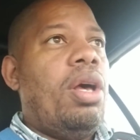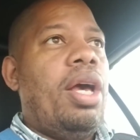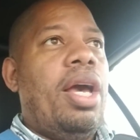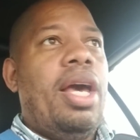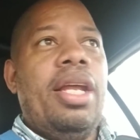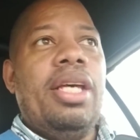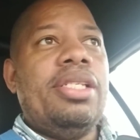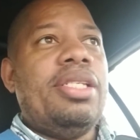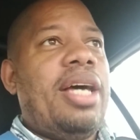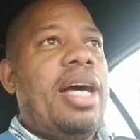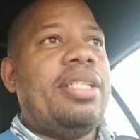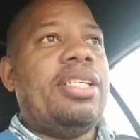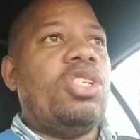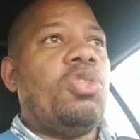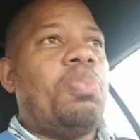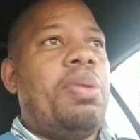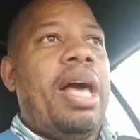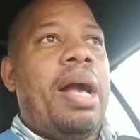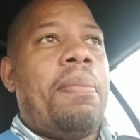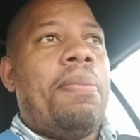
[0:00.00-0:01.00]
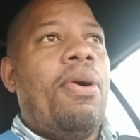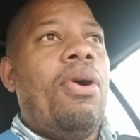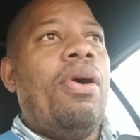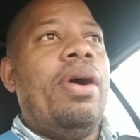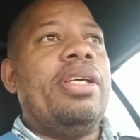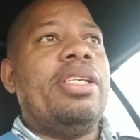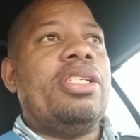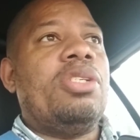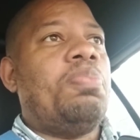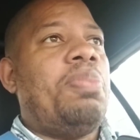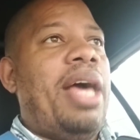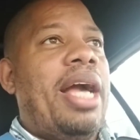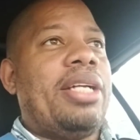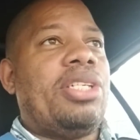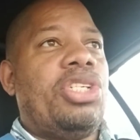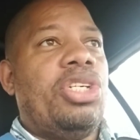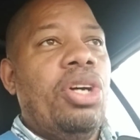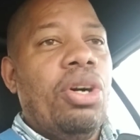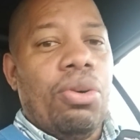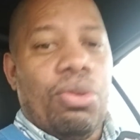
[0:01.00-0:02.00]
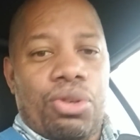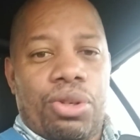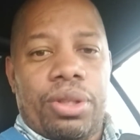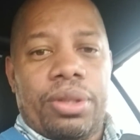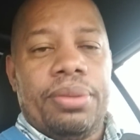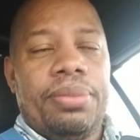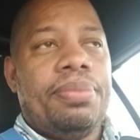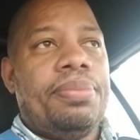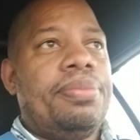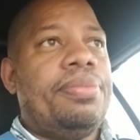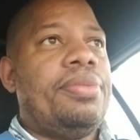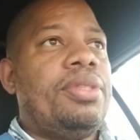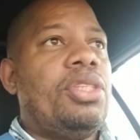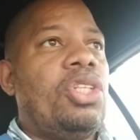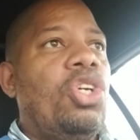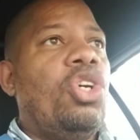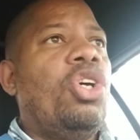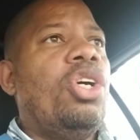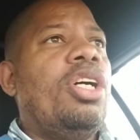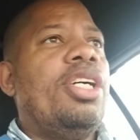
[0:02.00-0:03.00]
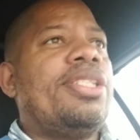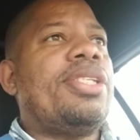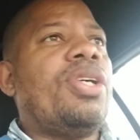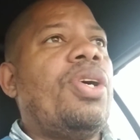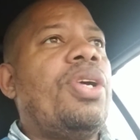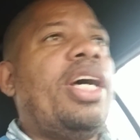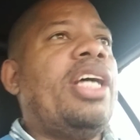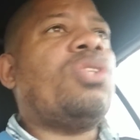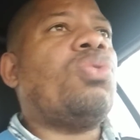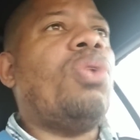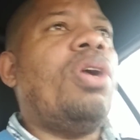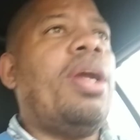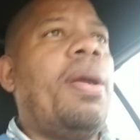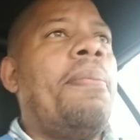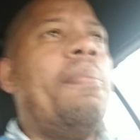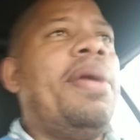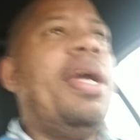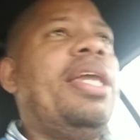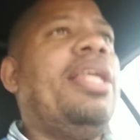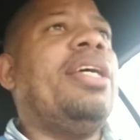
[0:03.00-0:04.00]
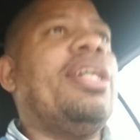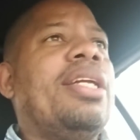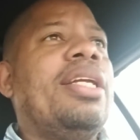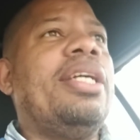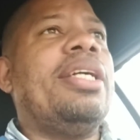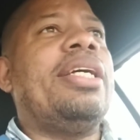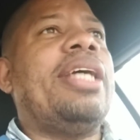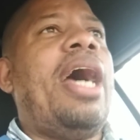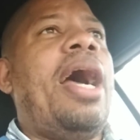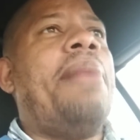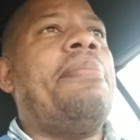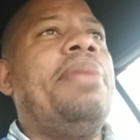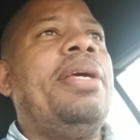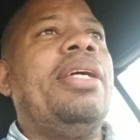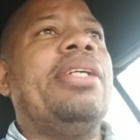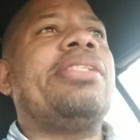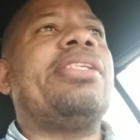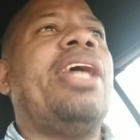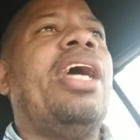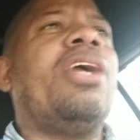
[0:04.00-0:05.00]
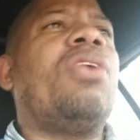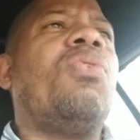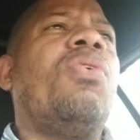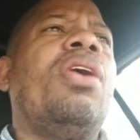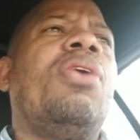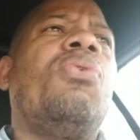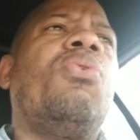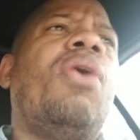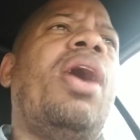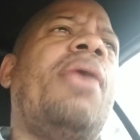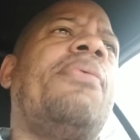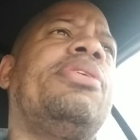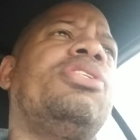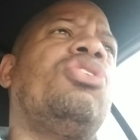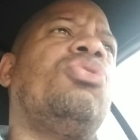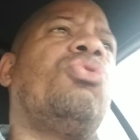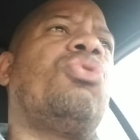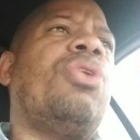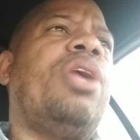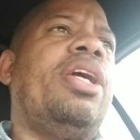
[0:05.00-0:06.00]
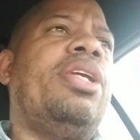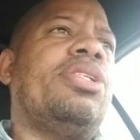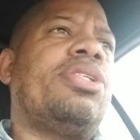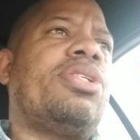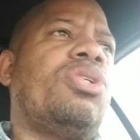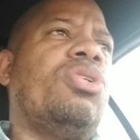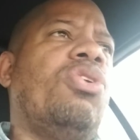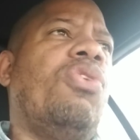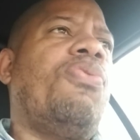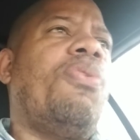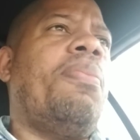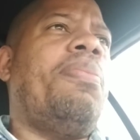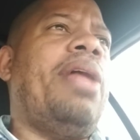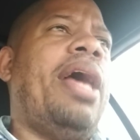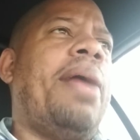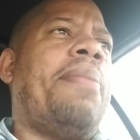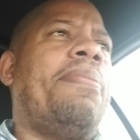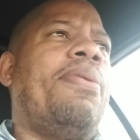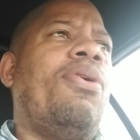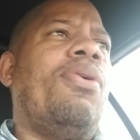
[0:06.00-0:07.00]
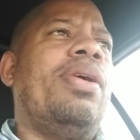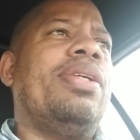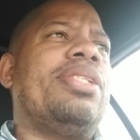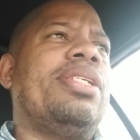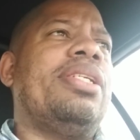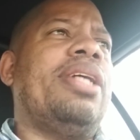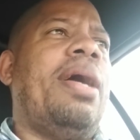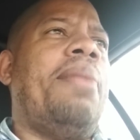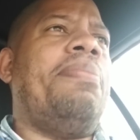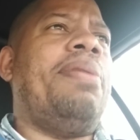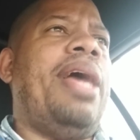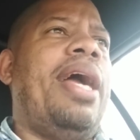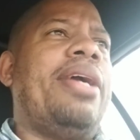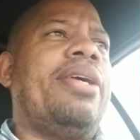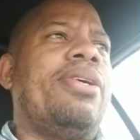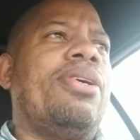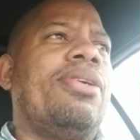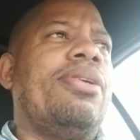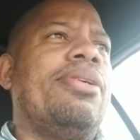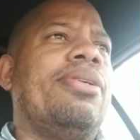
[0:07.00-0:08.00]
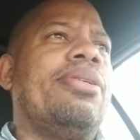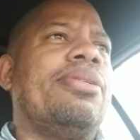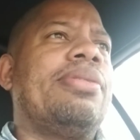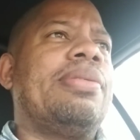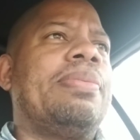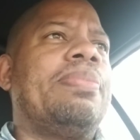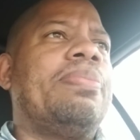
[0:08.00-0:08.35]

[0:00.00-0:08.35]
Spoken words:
And it's not just black boys, it's black children. And so that's what immediately got me. It's like, well, why would you create a school for black boys and not black girls?